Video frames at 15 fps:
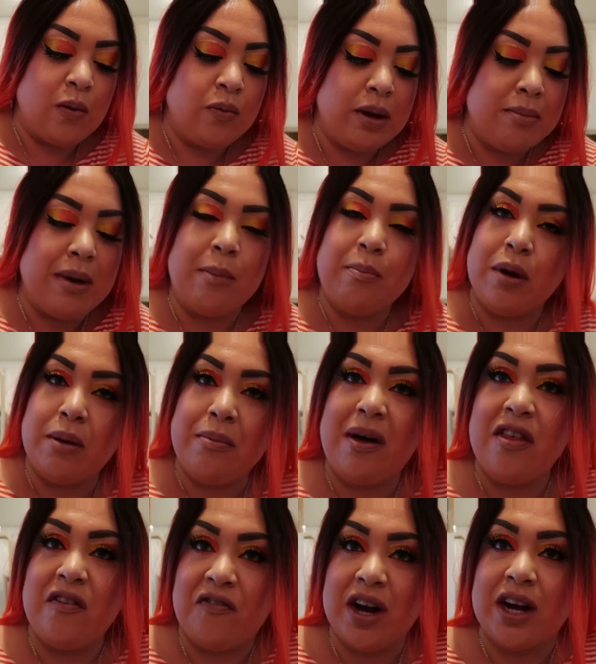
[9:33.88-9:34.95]
remember,
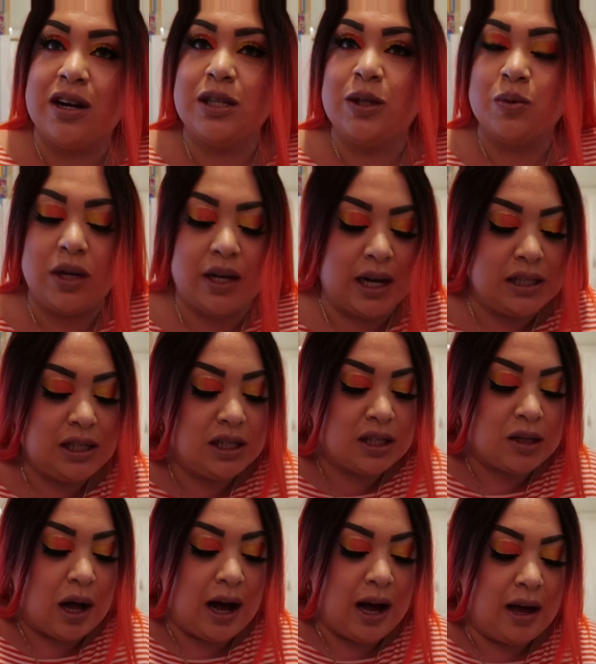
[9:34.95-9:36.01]
motherfuckers, when you guys
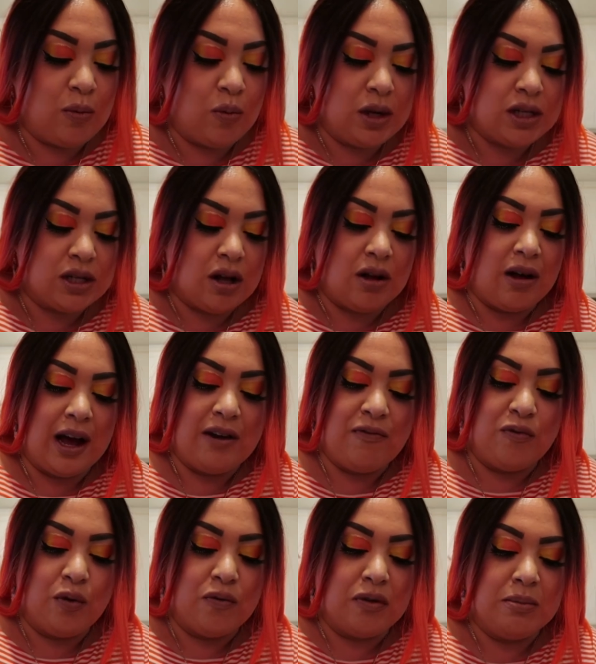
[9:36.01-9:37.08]
used to hide, we used to all
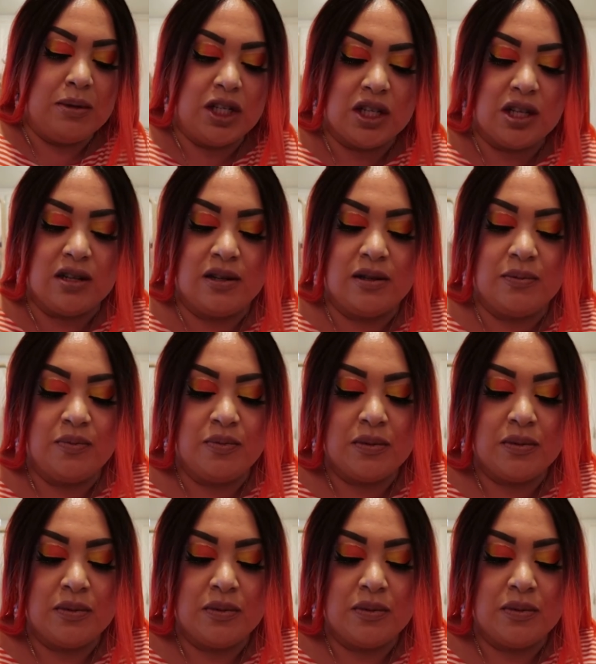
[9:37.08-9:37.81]
hide food from each other.